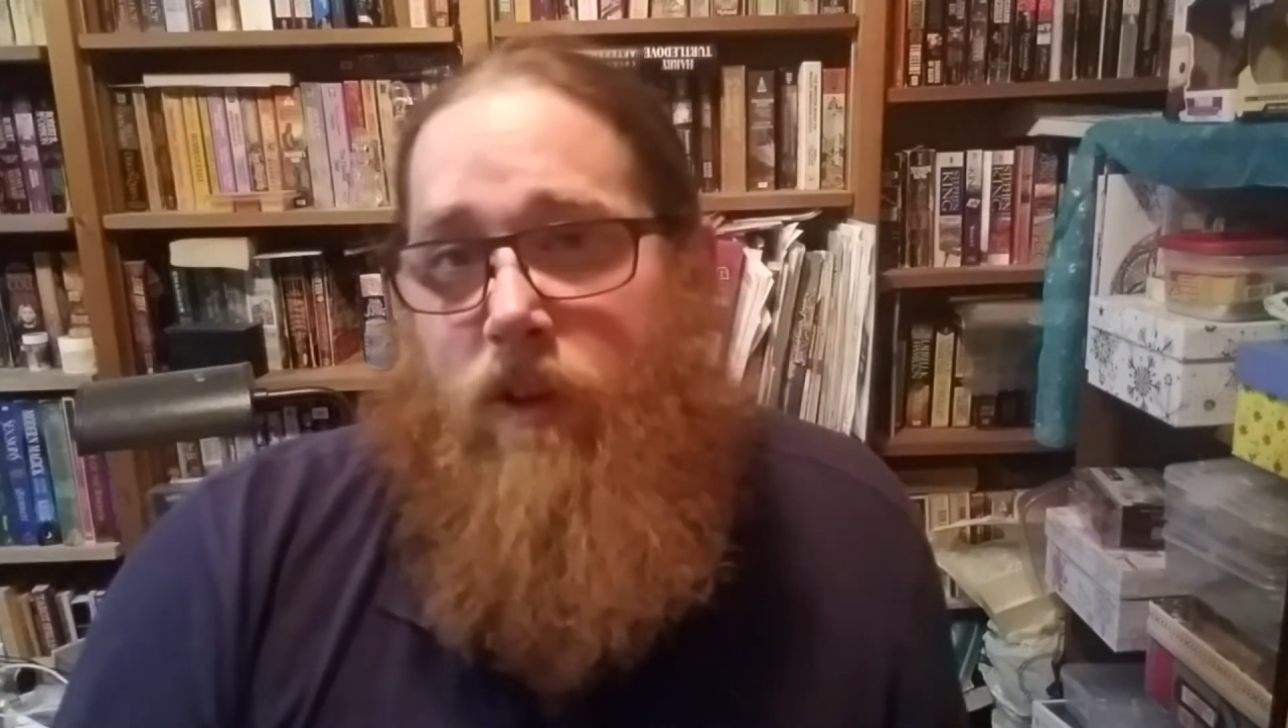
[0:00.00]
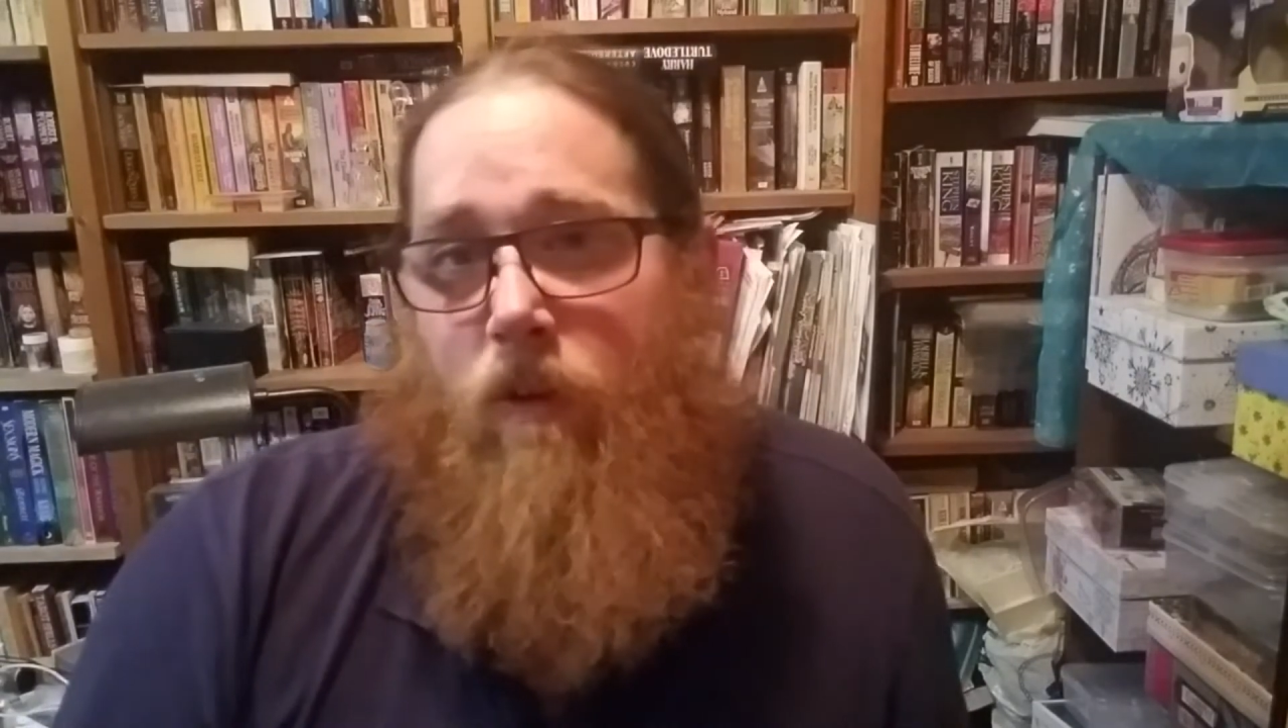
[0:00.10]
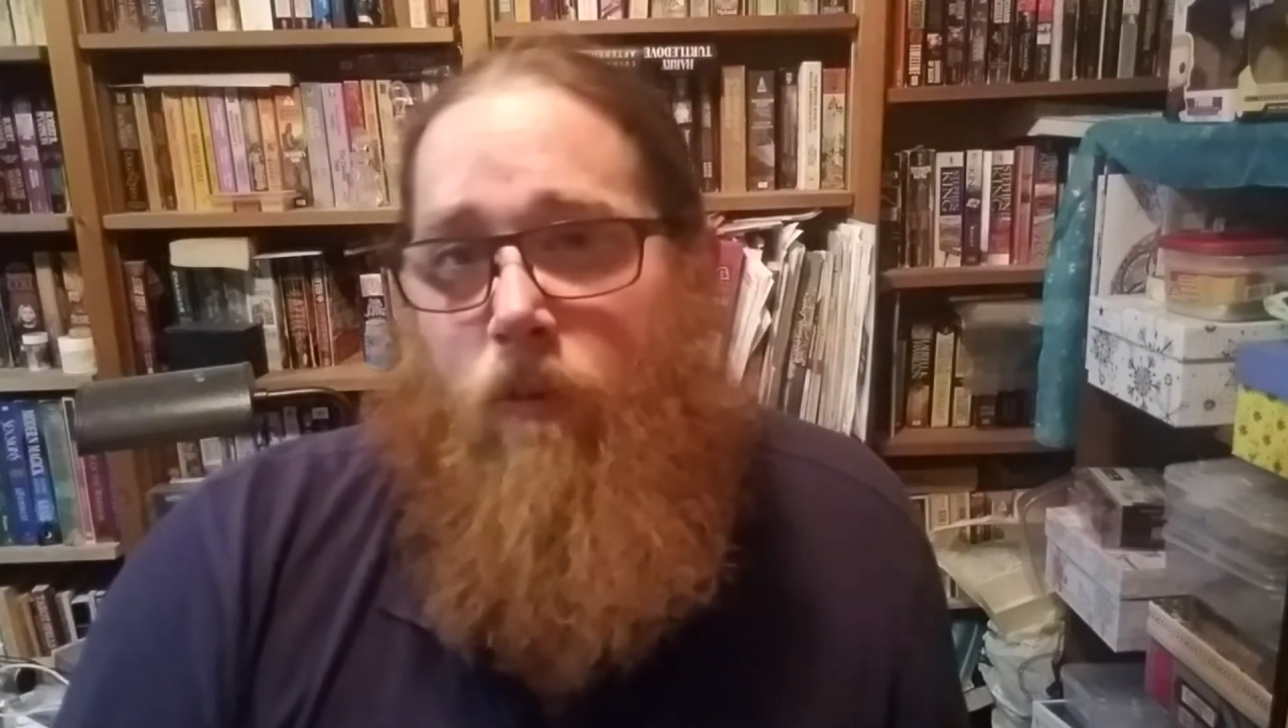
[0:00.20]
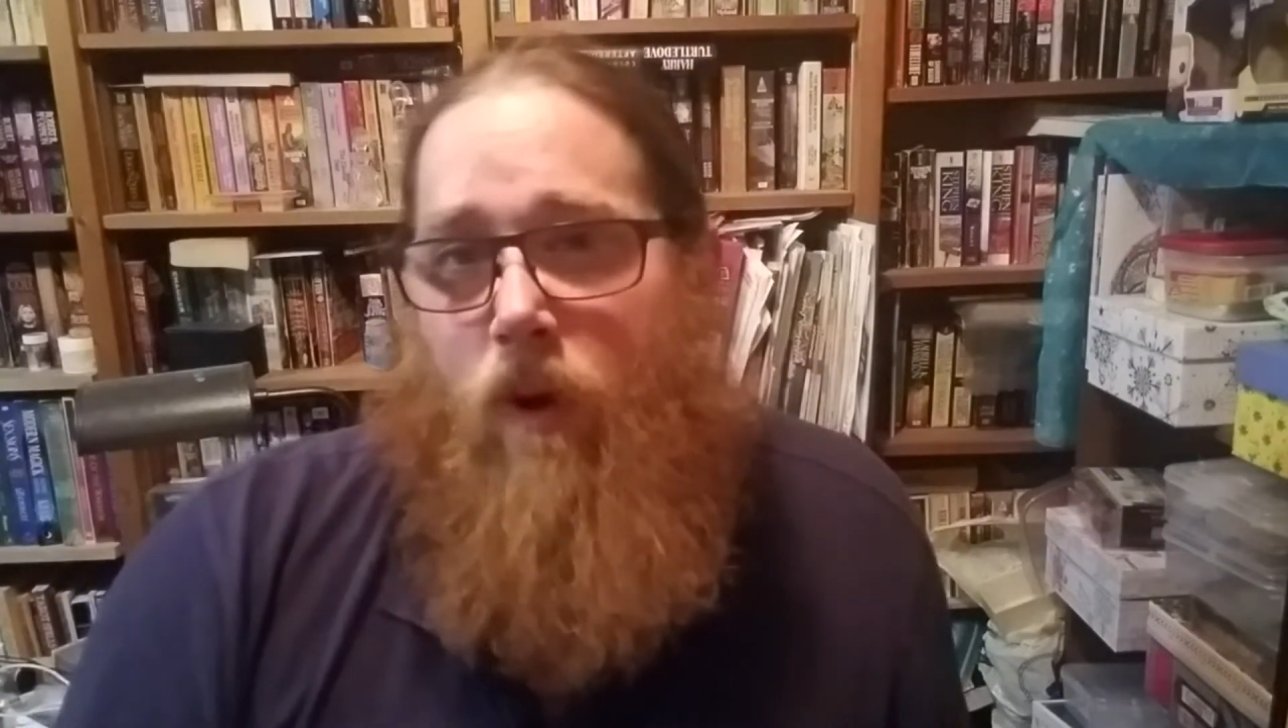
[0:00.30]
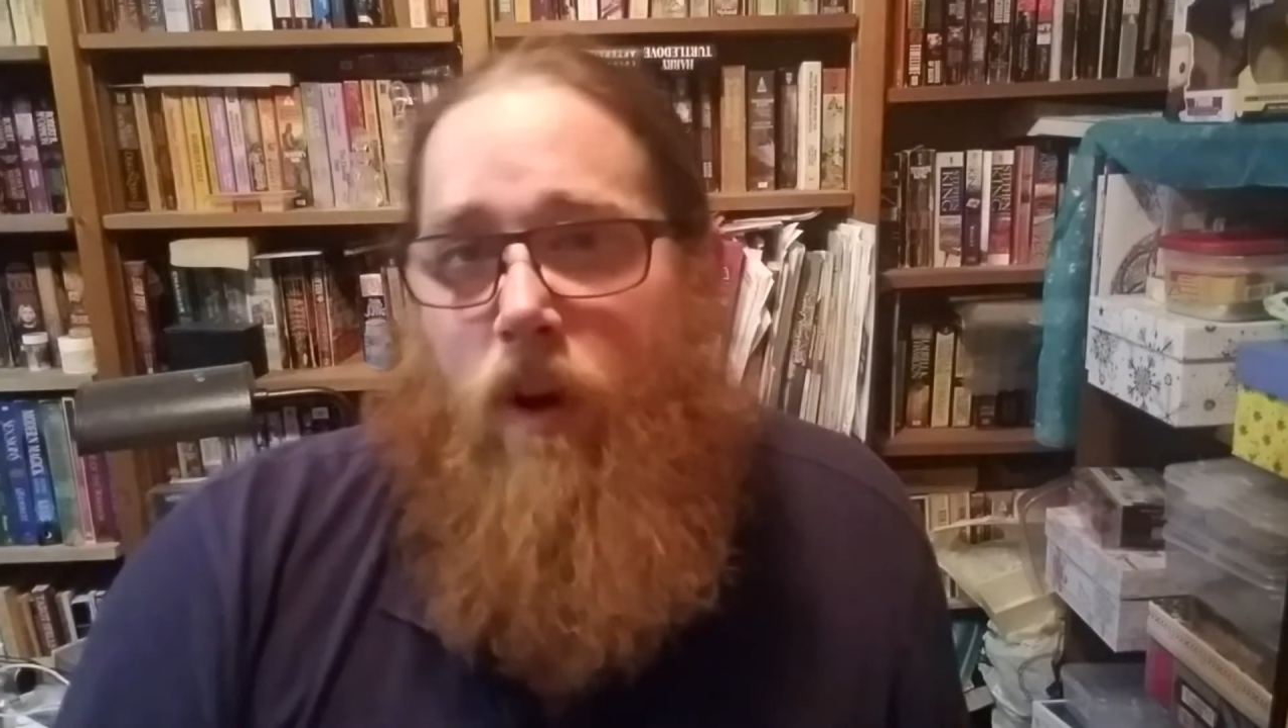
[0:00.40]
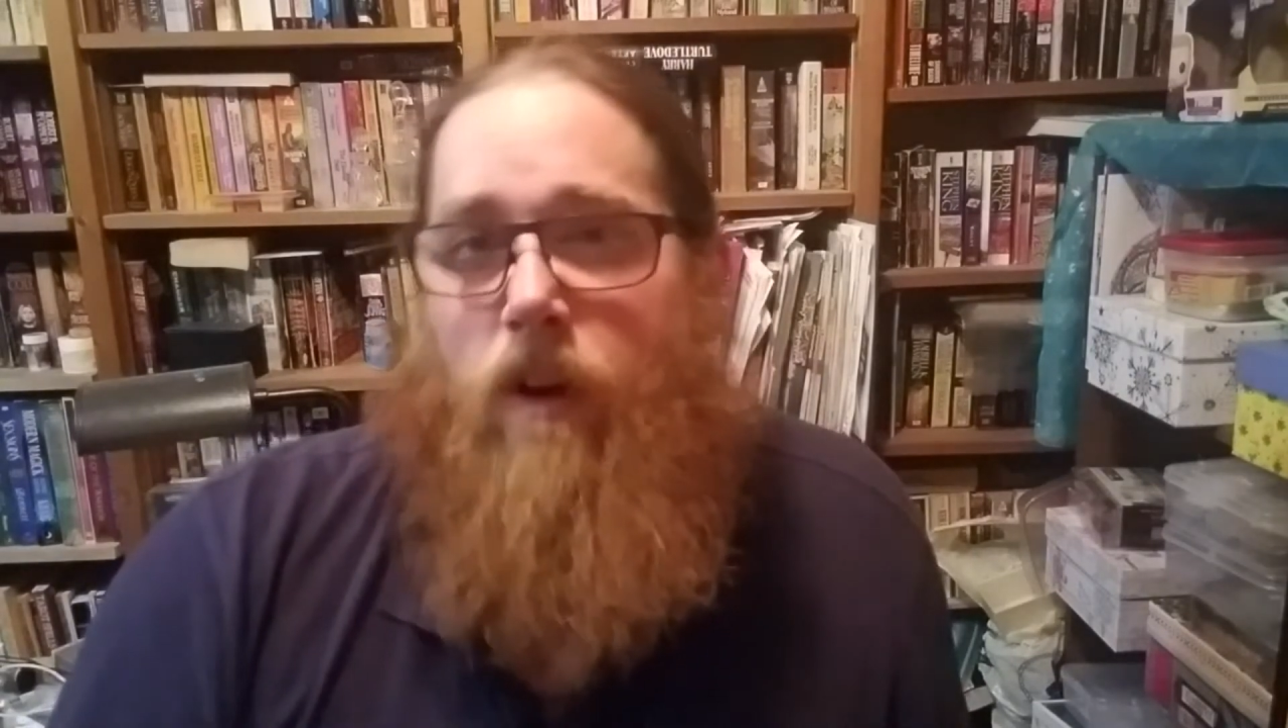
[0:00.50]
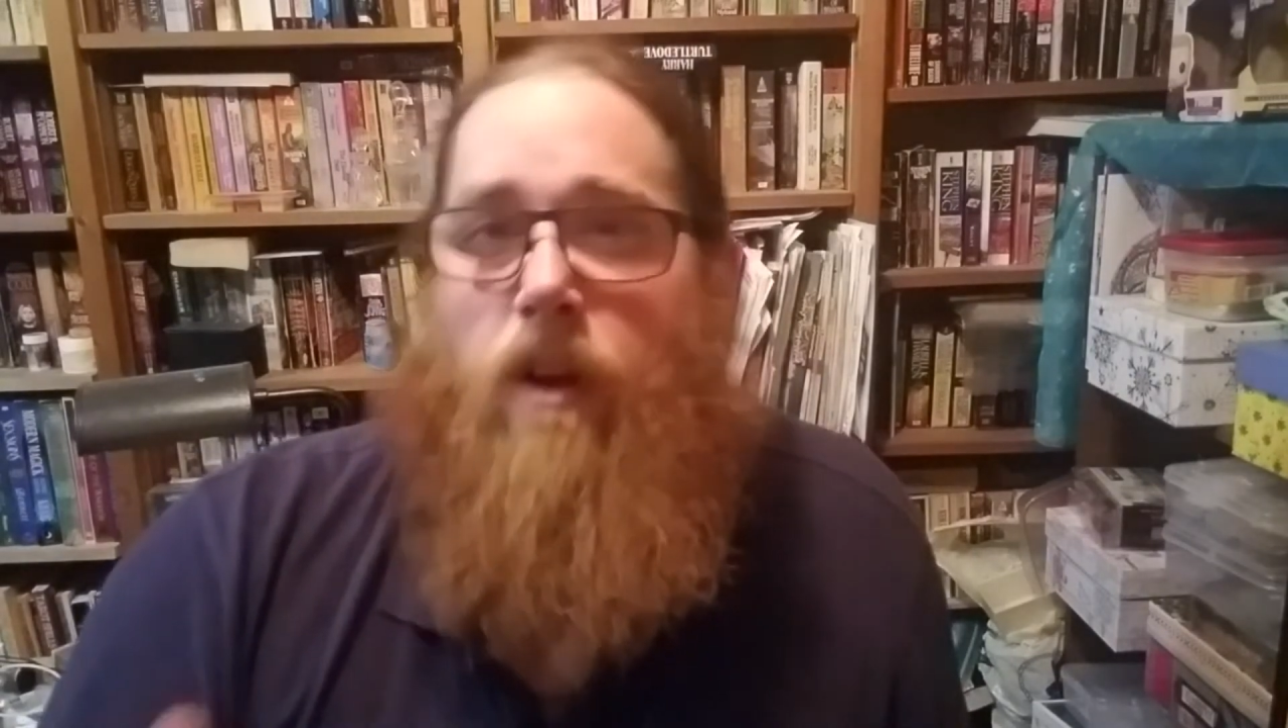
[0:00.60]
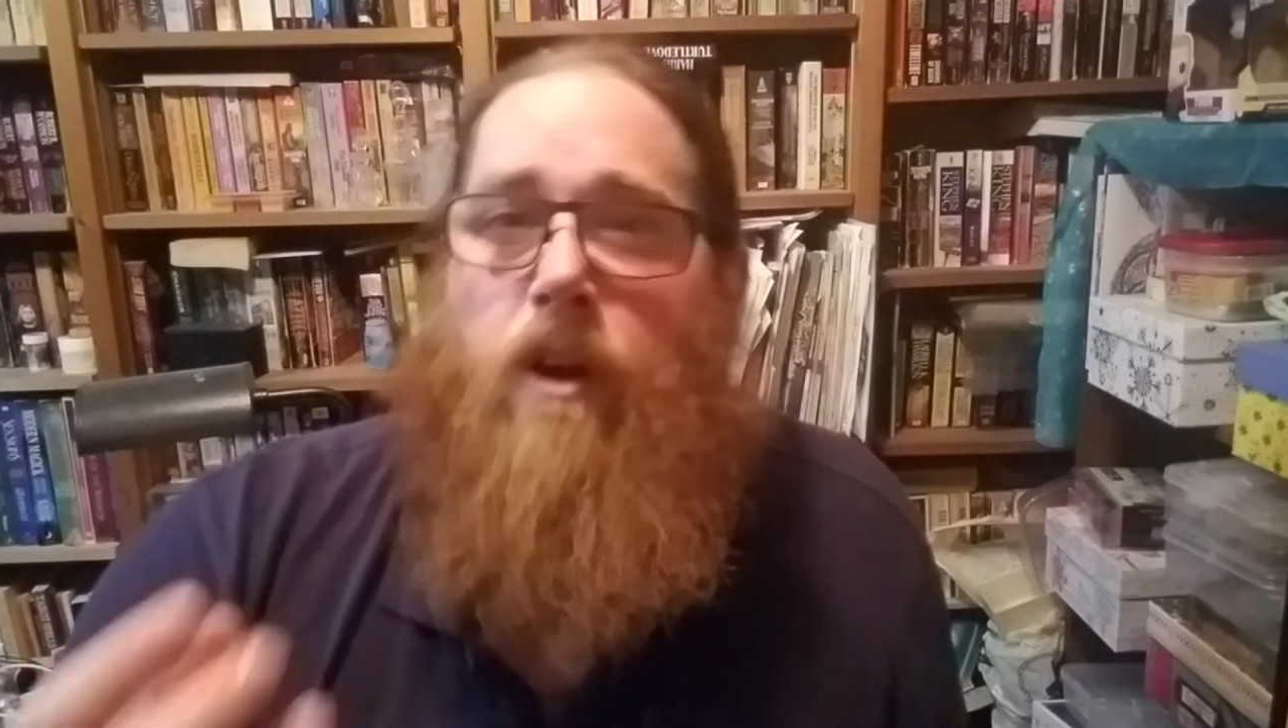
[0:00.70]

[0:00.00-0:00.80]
you want,